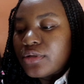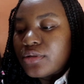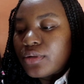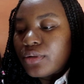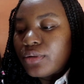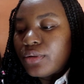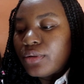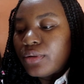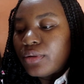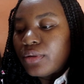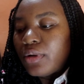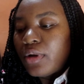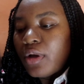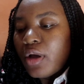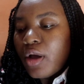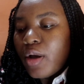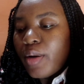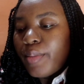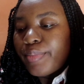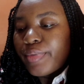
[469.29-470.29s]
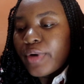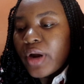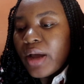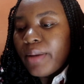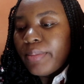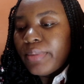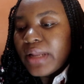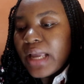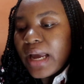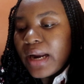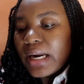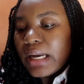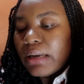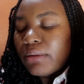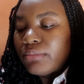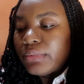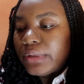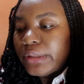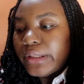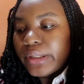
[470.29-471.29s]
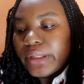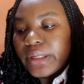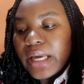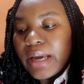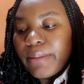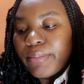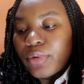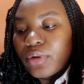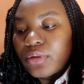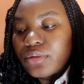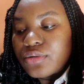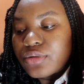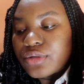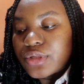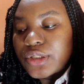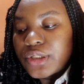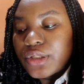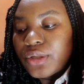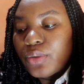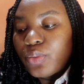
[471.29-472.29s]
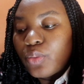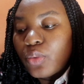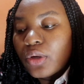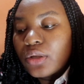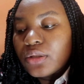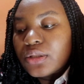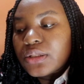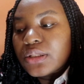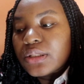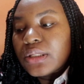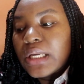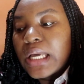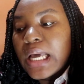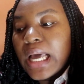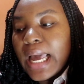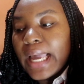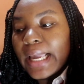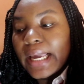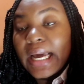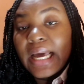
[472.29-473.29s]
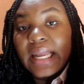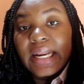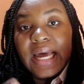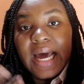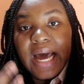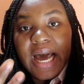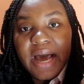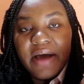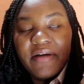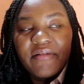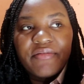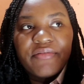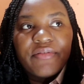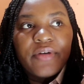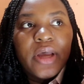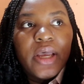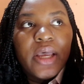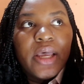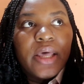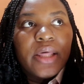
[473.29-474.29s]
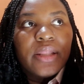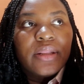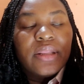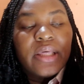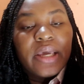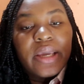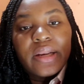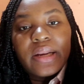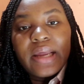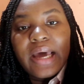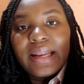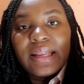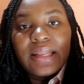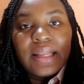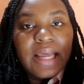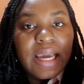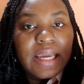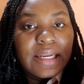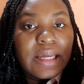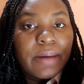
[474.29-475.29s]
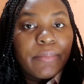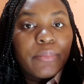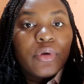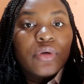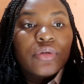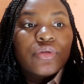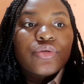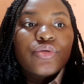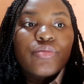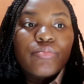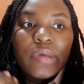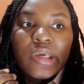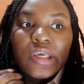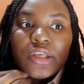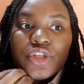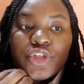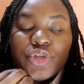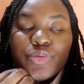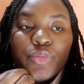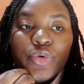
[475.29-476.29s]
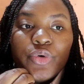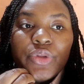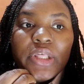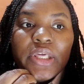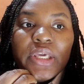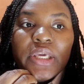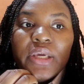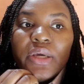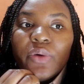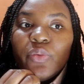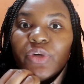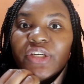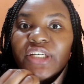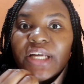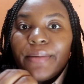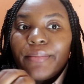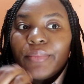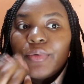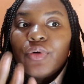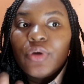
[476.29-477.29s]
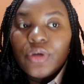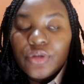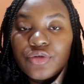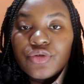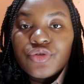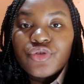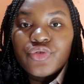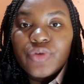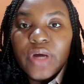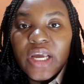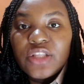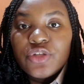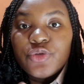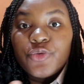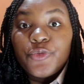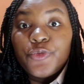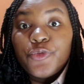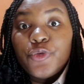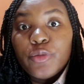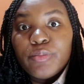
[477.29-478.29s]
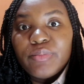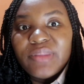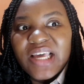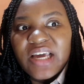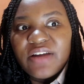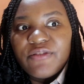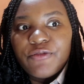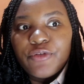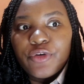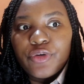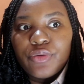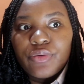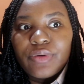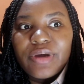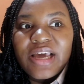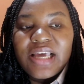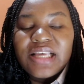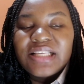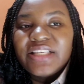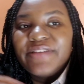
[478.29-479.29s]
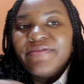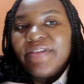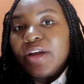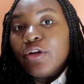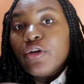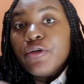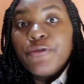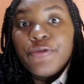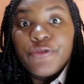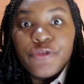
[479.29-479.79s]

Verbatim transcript: So probably around 3 i'm going to see what i can have then at night i'm going to make smoothie which i'm going to try to film that for you guys if i don't